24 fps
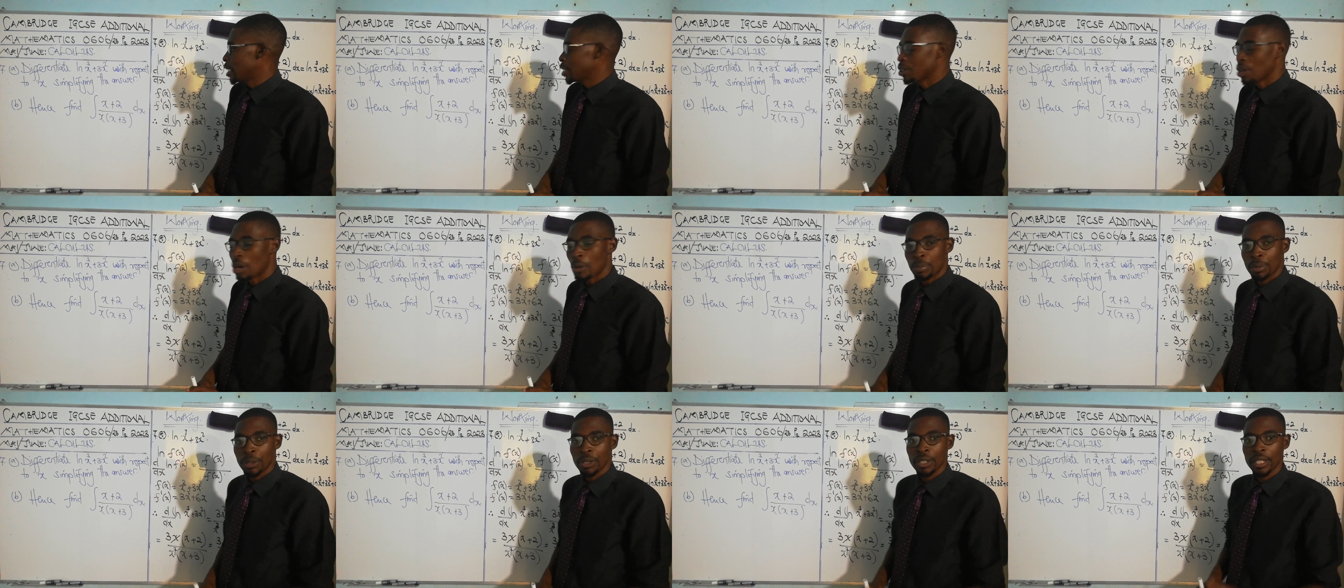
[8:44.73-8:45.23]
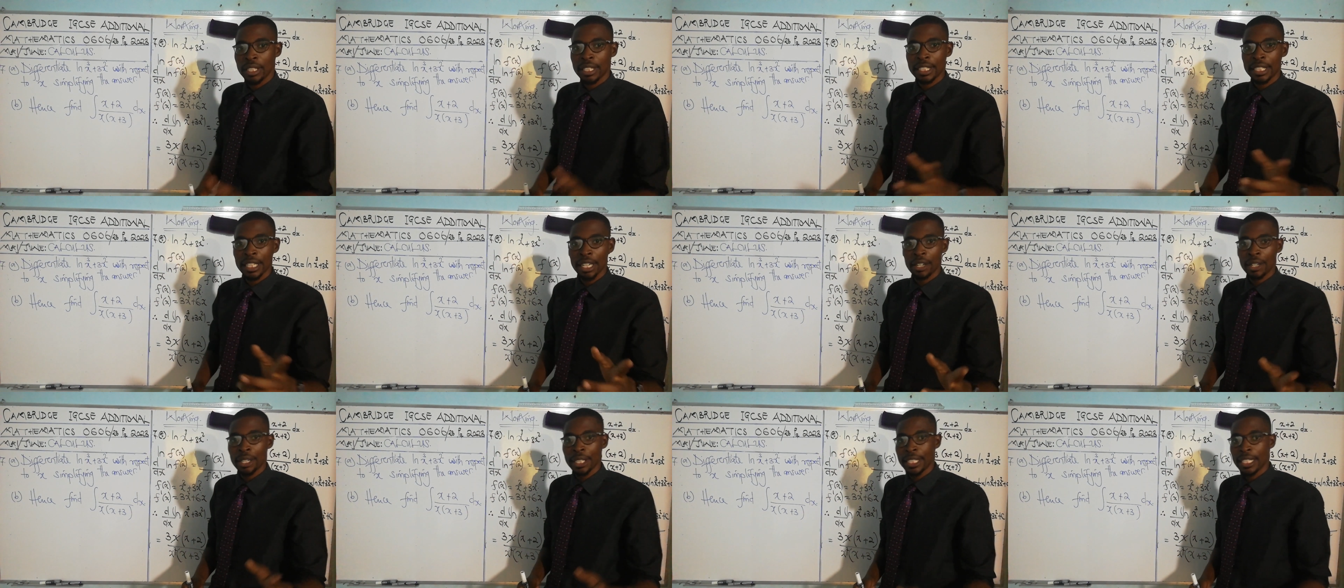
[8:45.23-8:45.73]
hope you
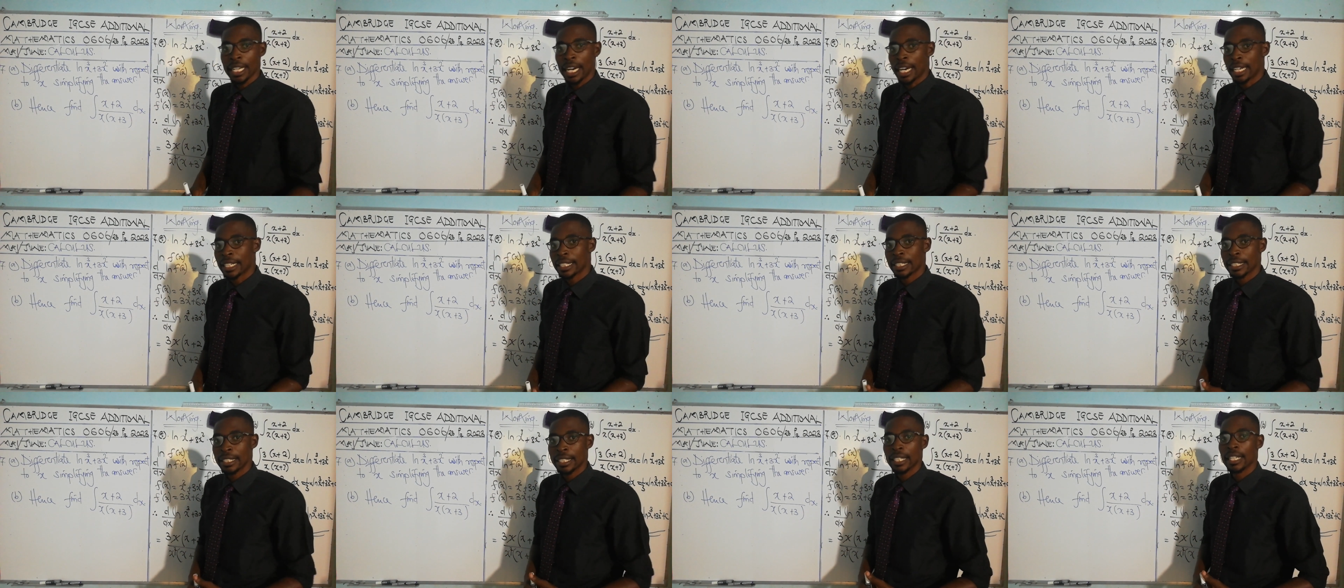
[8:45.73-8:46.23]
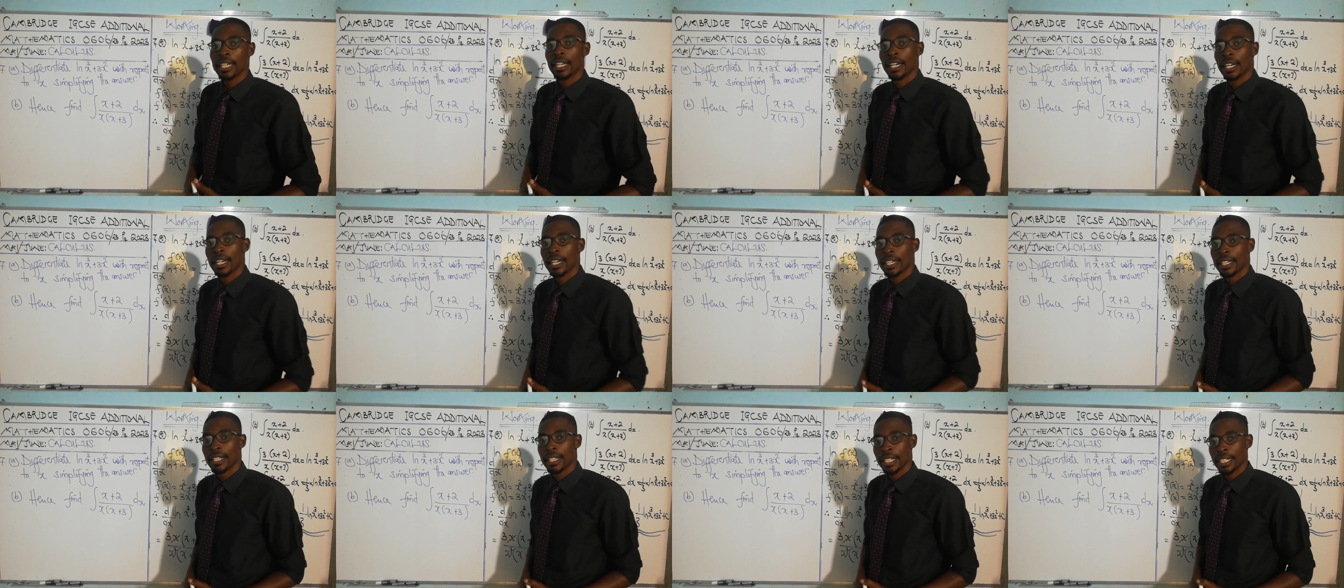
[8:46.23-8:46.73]
enjoyed and
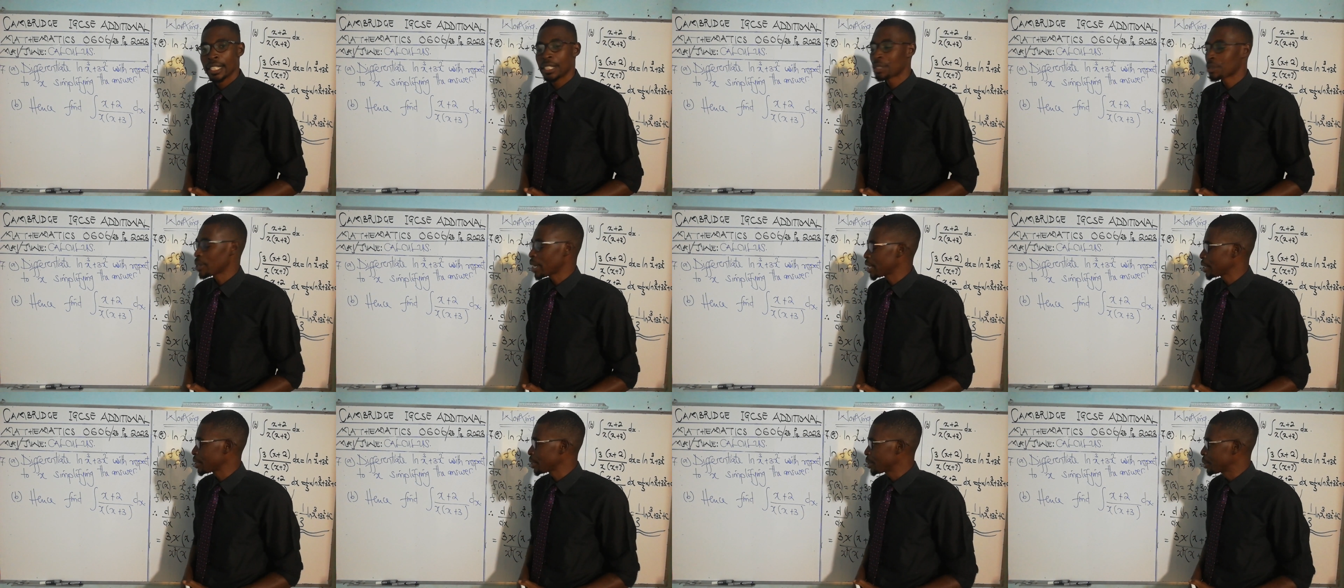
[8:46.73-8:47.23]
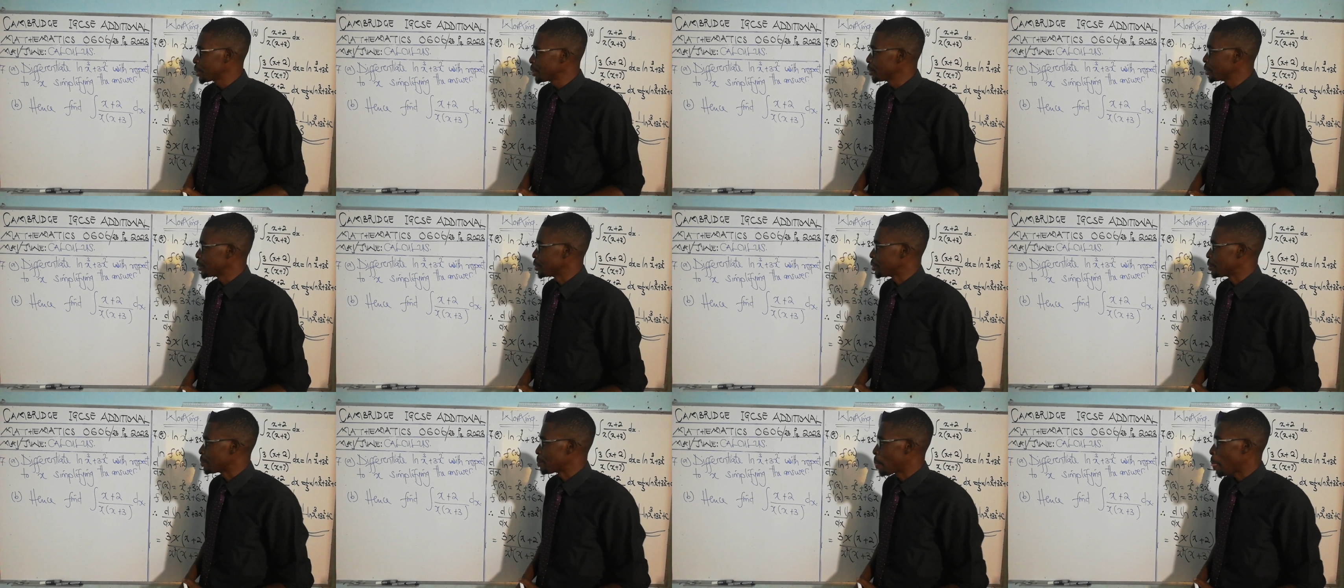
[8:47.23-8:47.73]
learned one or
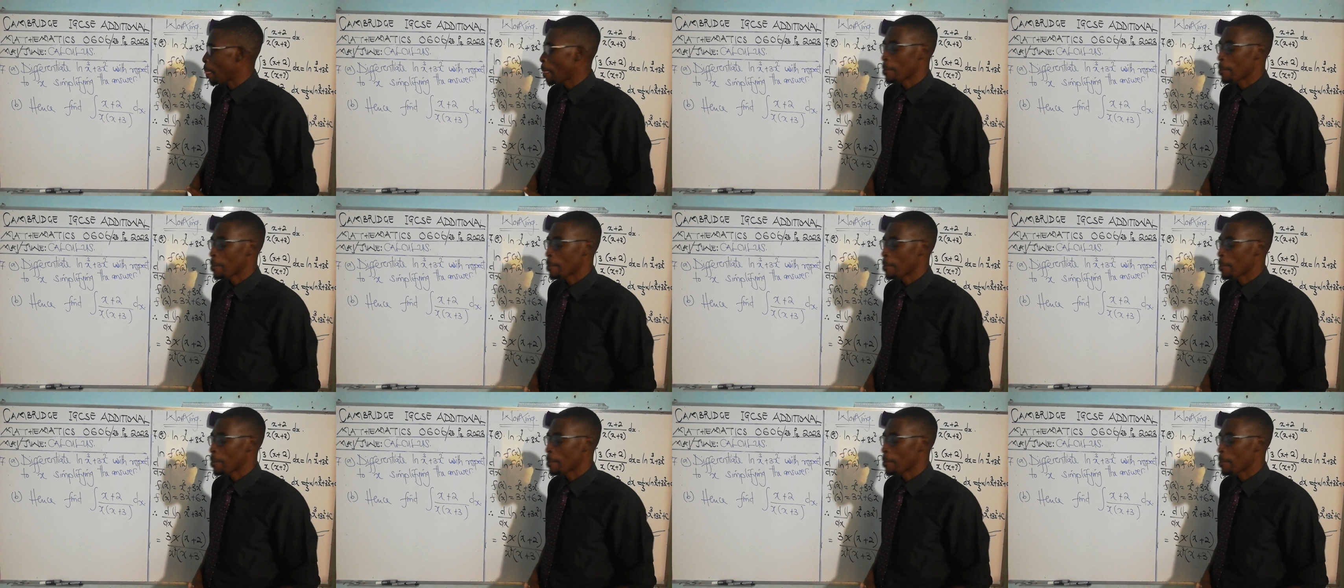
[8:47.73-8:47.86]
two.